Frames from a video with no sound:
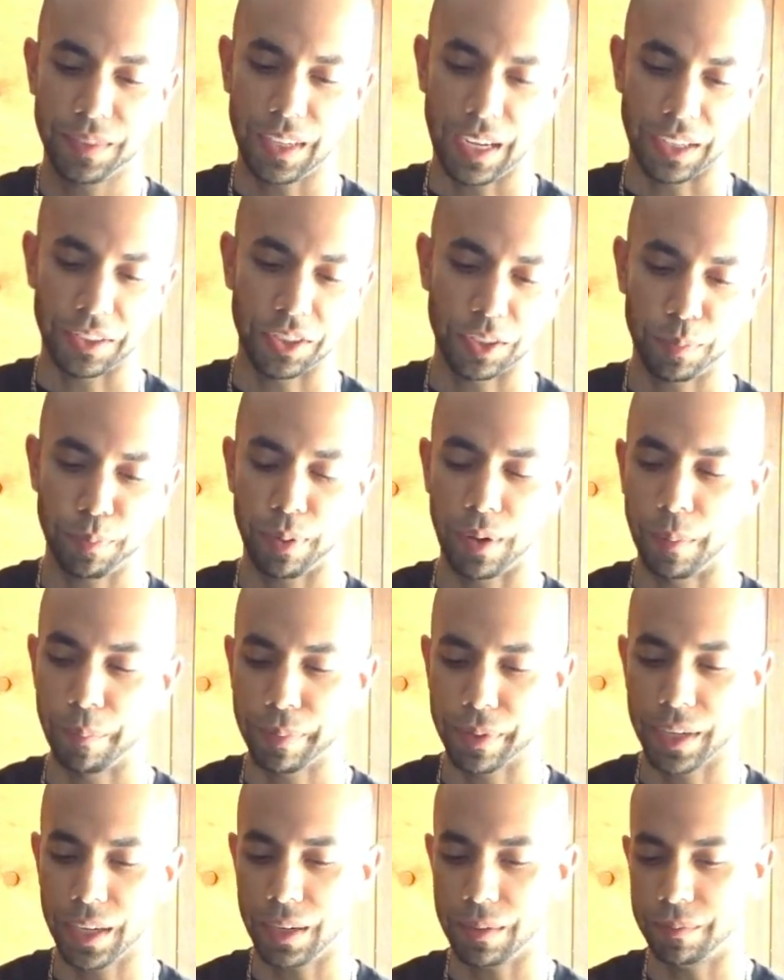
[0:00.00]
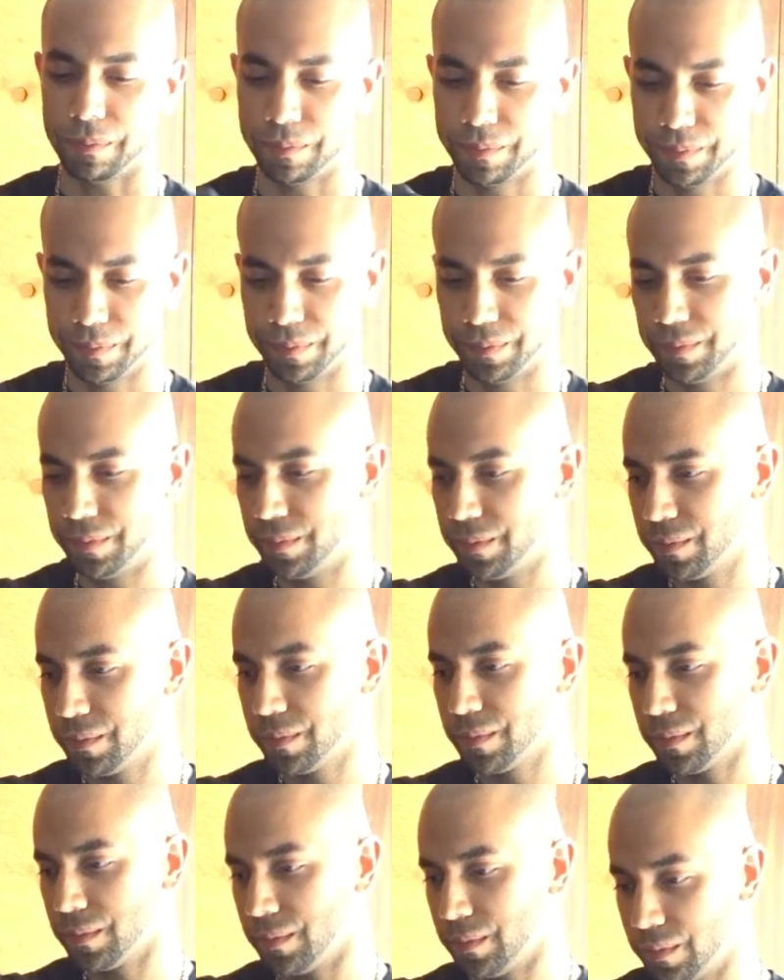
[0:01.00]
I just pump it up
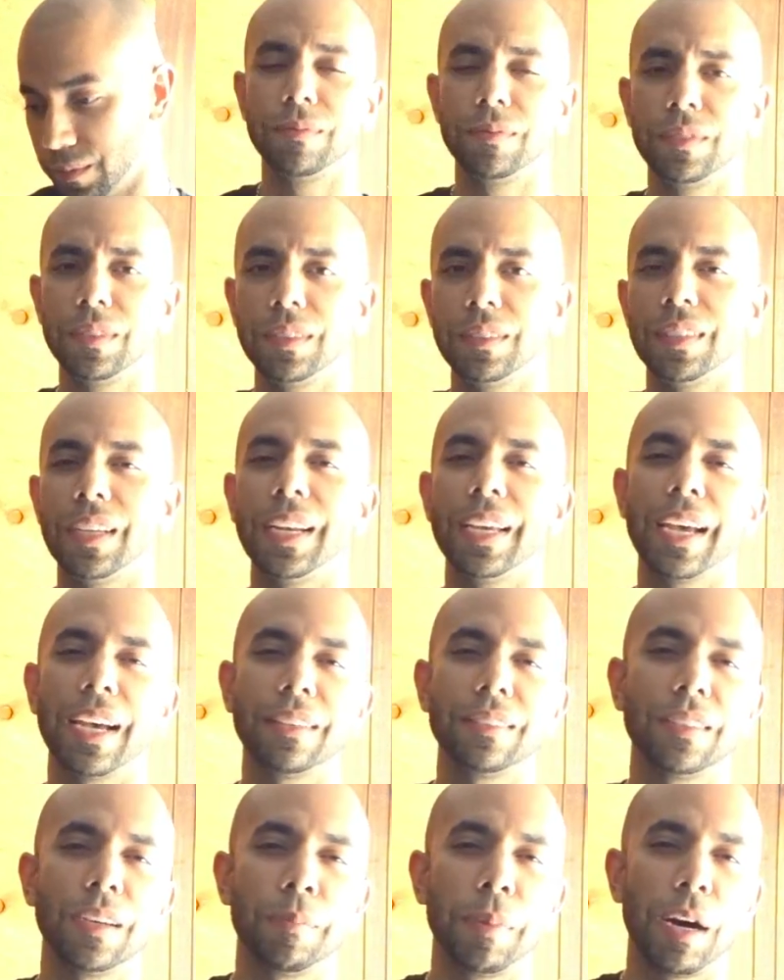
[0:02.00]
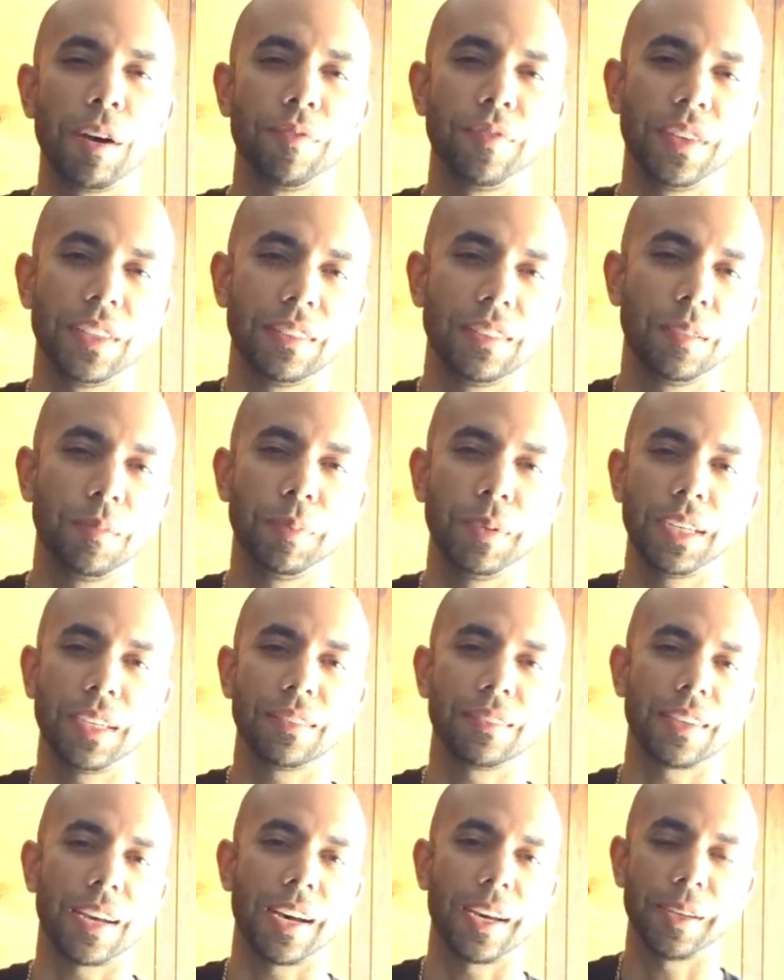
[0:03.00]
till it gets to about 15
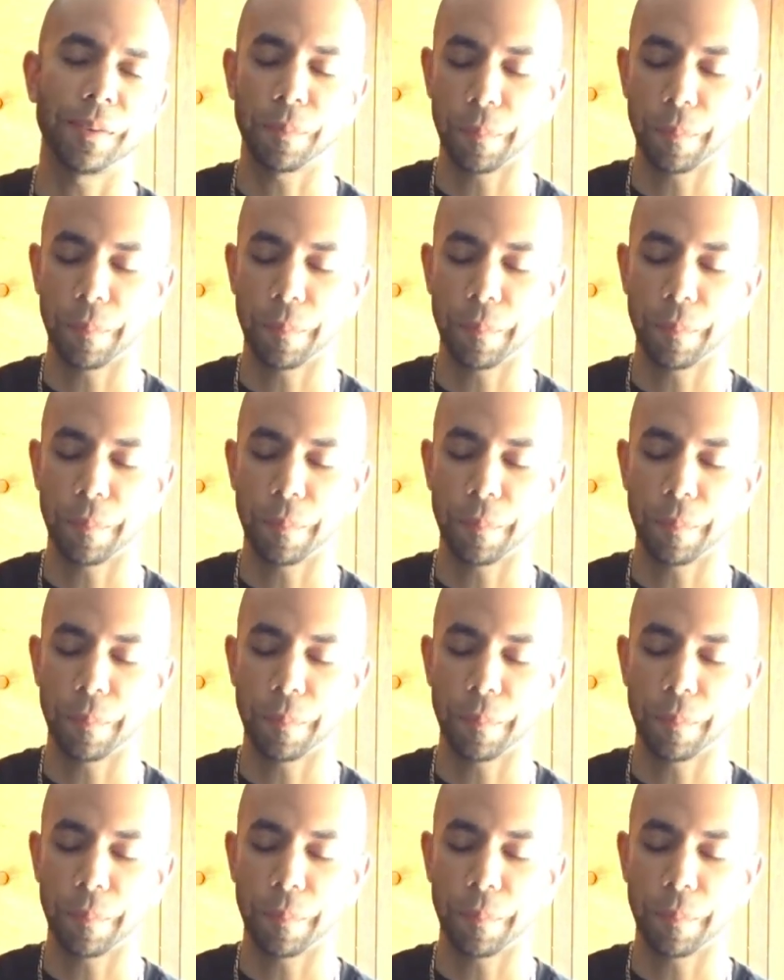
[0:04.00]
psi.